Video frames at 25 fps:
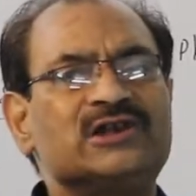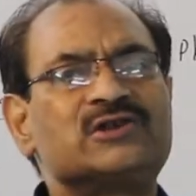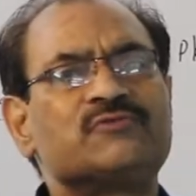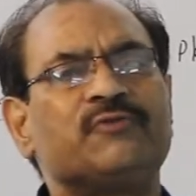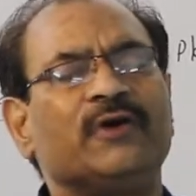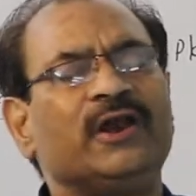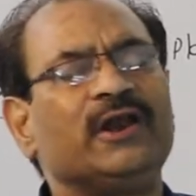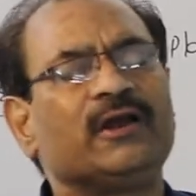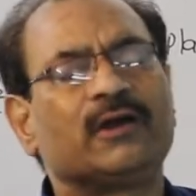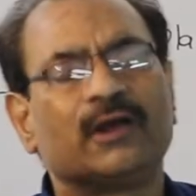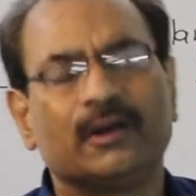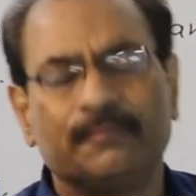
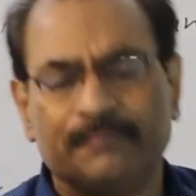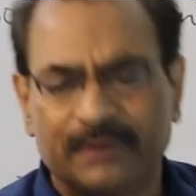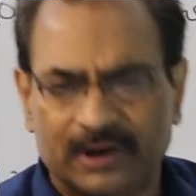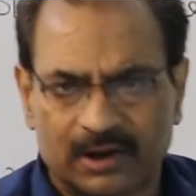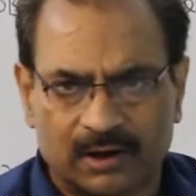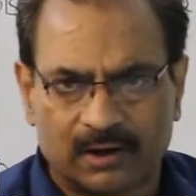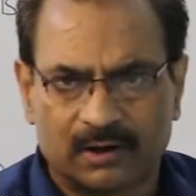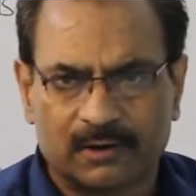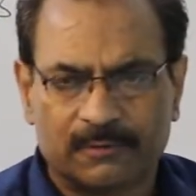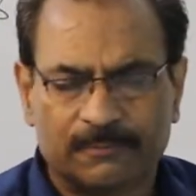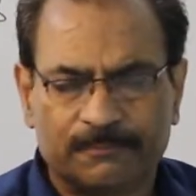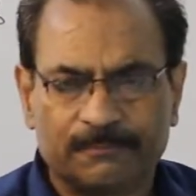spherical
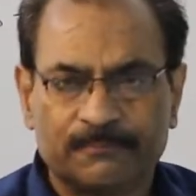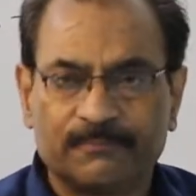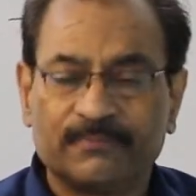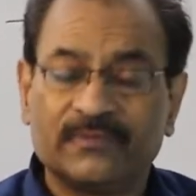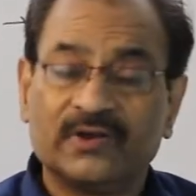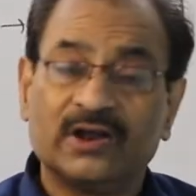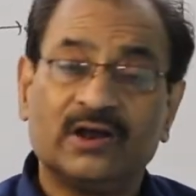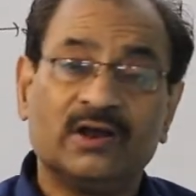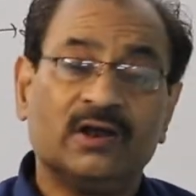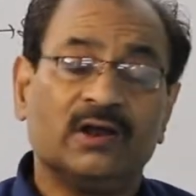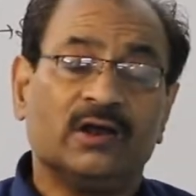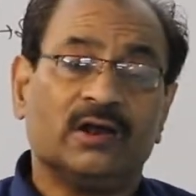mirror?
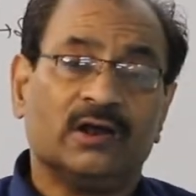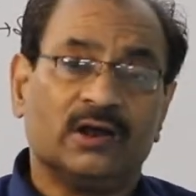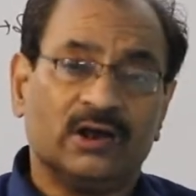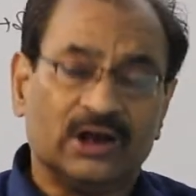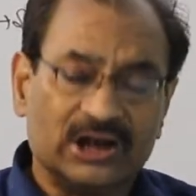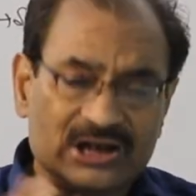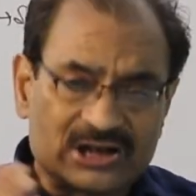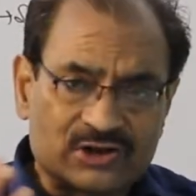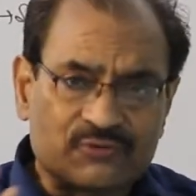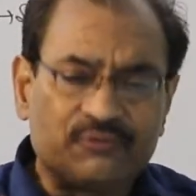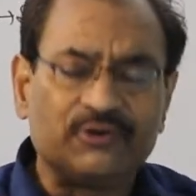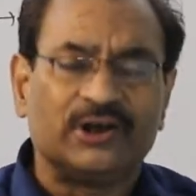
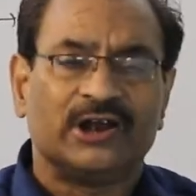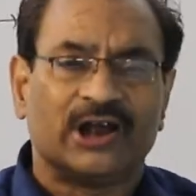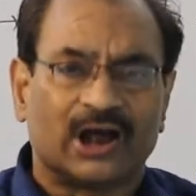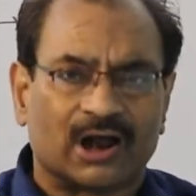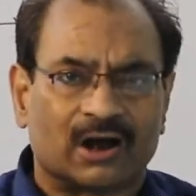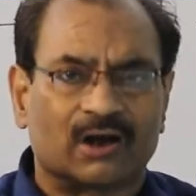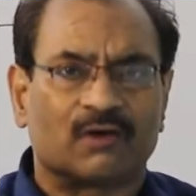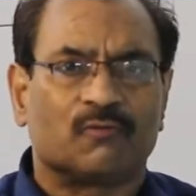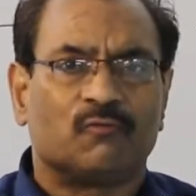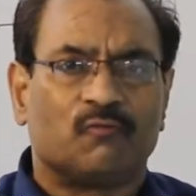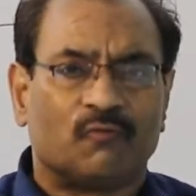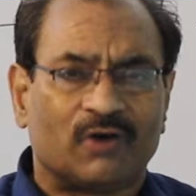
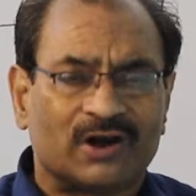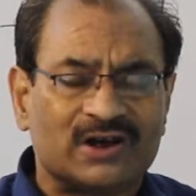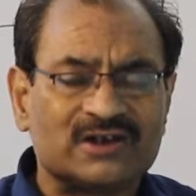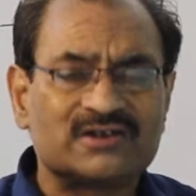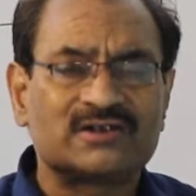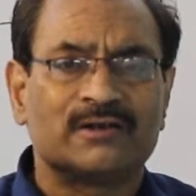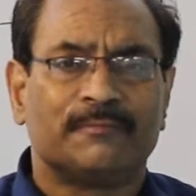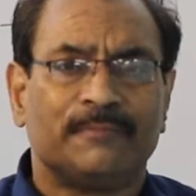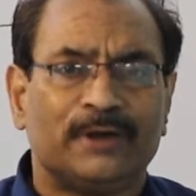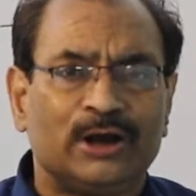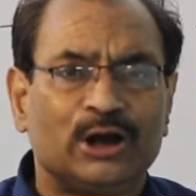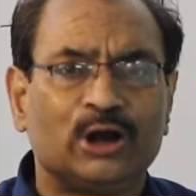Sphere, what
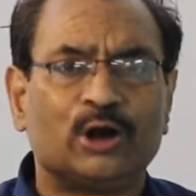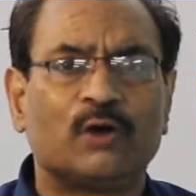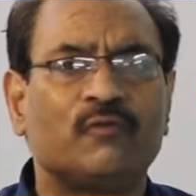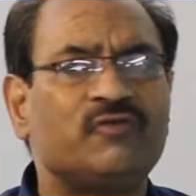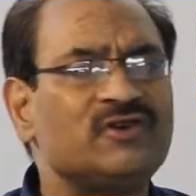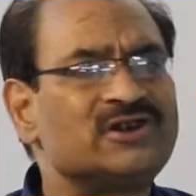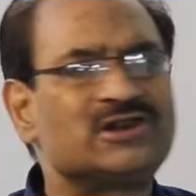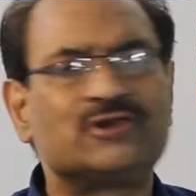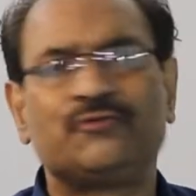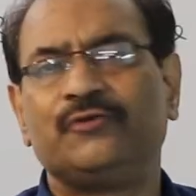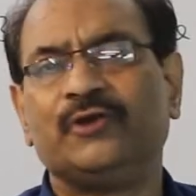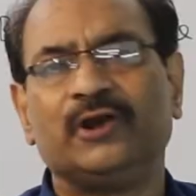is the meaning
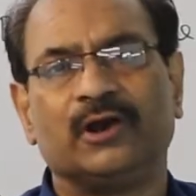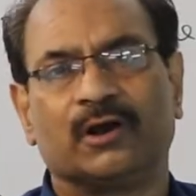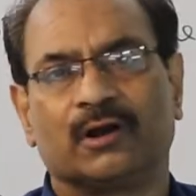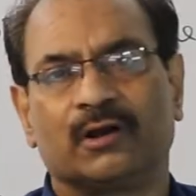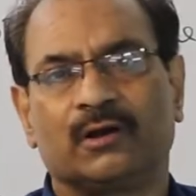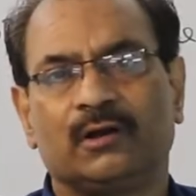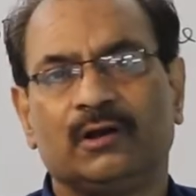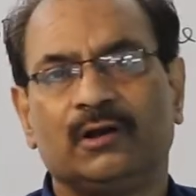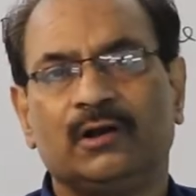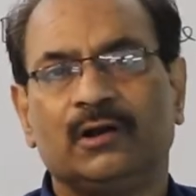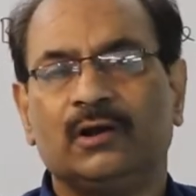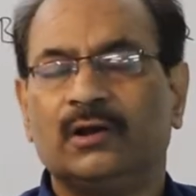of
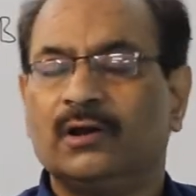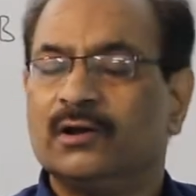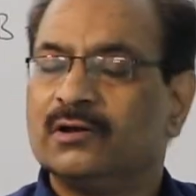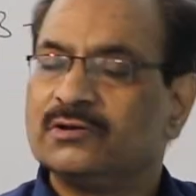sphere?